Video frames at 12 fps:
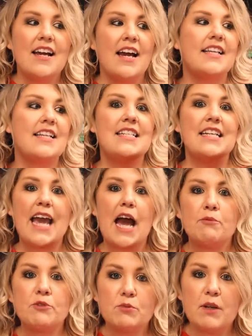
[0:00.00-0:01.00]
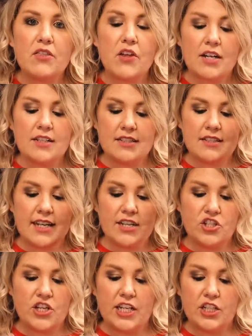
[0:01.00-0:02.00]
I needed to capture my thoughts
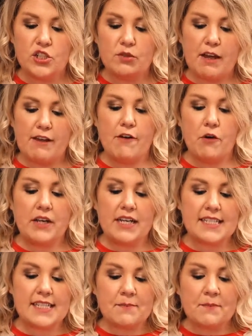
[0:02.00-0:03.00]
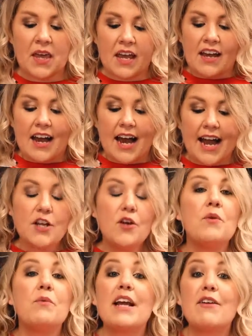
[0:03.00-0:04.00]
and change my focus. I
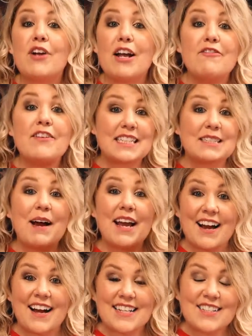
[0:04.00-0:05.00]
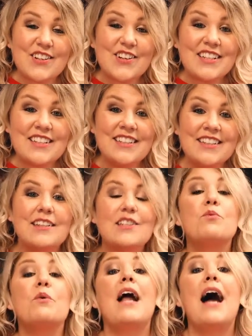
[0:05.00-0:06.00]
know that whatever I fix my eyes on
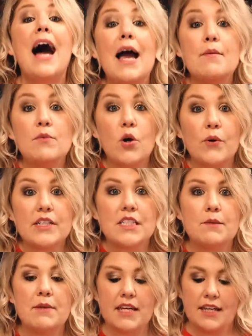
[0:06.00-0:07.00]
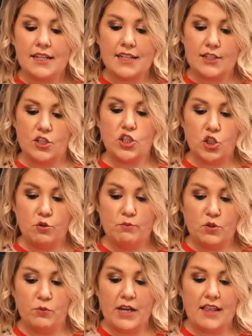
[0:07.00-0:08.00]
is what I'm going to be
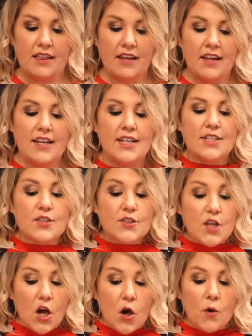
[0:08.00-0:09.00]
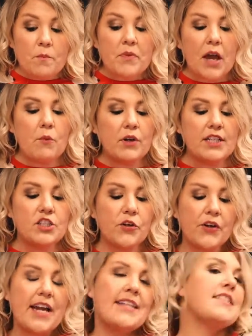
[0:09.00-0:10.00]
consumed with. So I wanted to
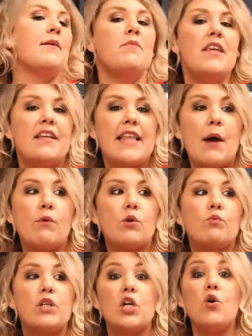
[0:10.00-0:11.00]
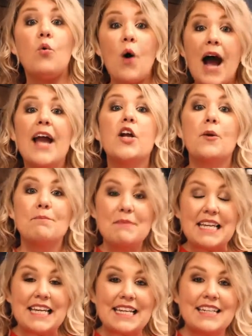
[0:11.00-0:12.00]
create something that would require
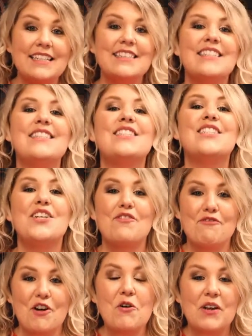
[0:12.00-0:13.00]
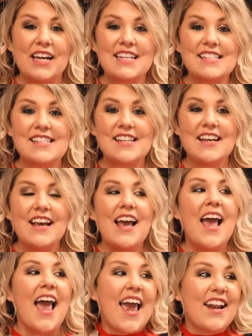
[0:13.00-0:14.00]
me to focus.
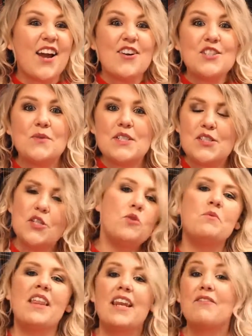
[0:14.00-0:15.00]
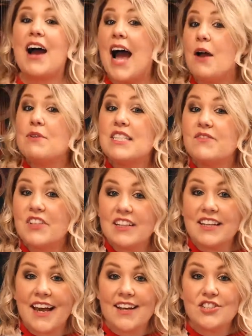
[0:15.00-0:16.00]
And I also assumed that if I was
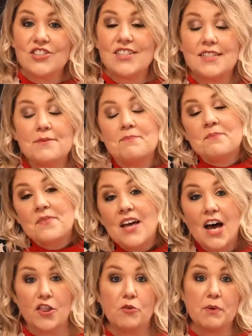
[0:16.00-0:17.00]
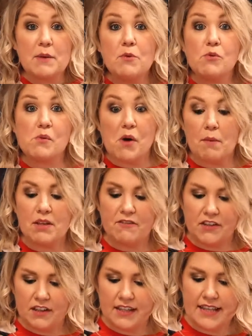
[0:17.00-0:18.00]
feeling anxious, other people were probably
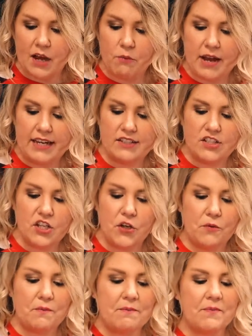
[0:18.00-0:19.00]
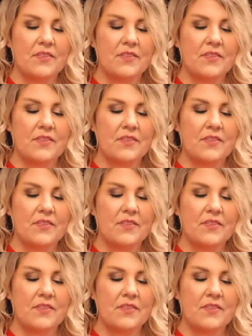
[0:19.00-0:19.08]
feeling that way too.